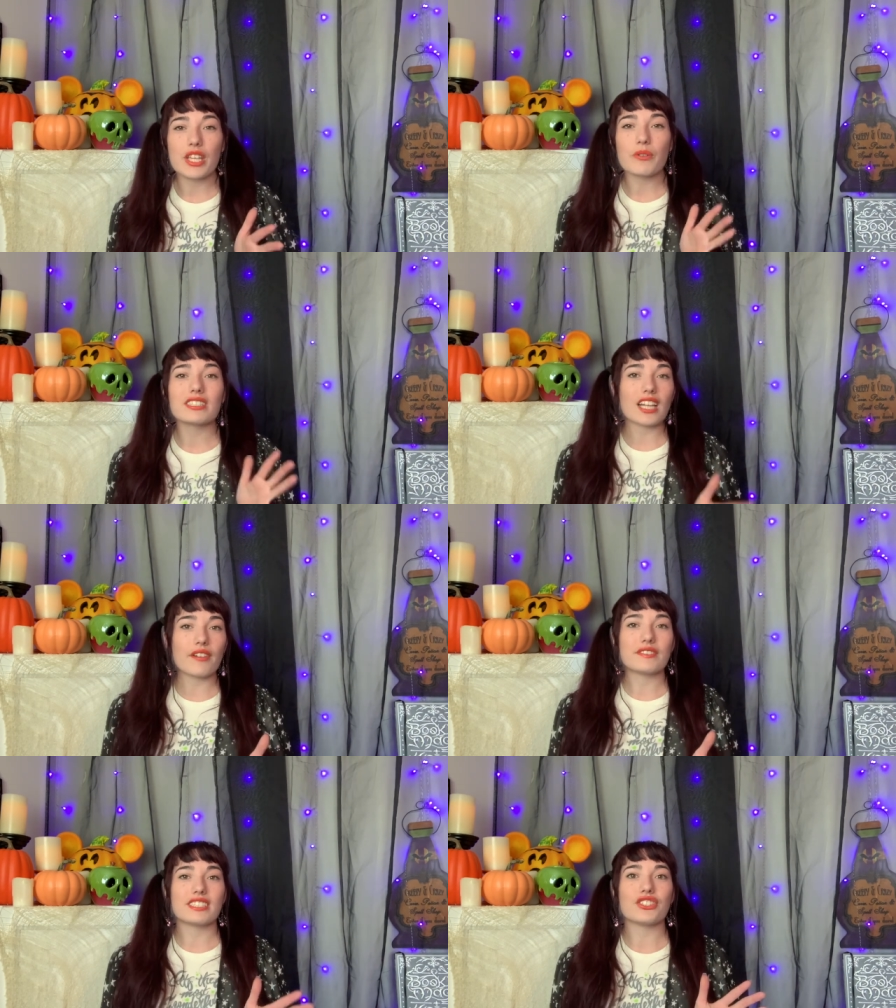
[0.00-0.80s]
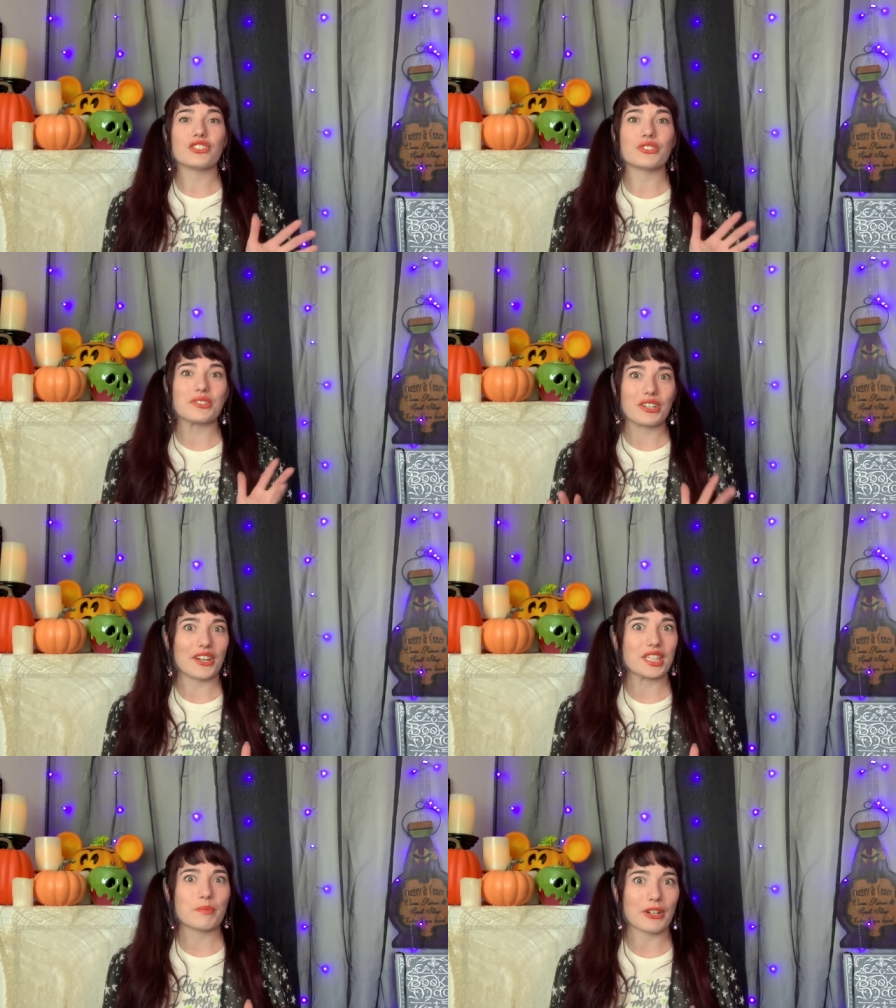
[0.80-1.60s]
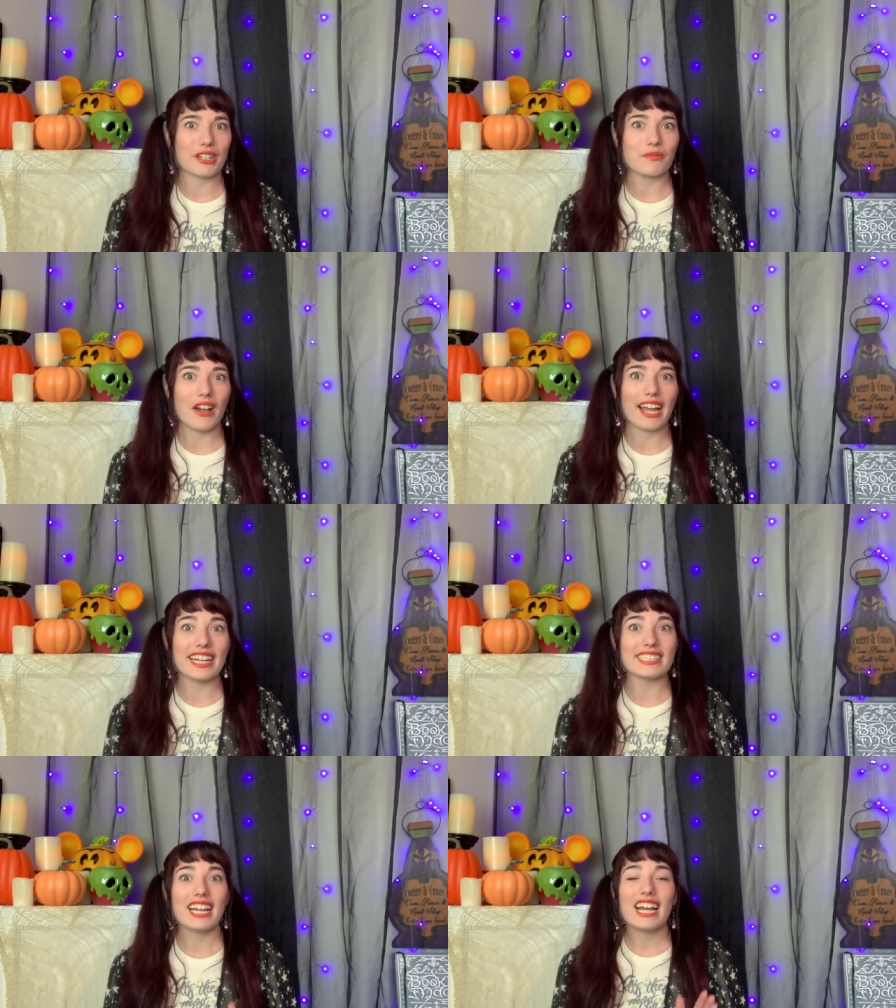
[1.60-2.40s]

you would love to go to Spirit and find.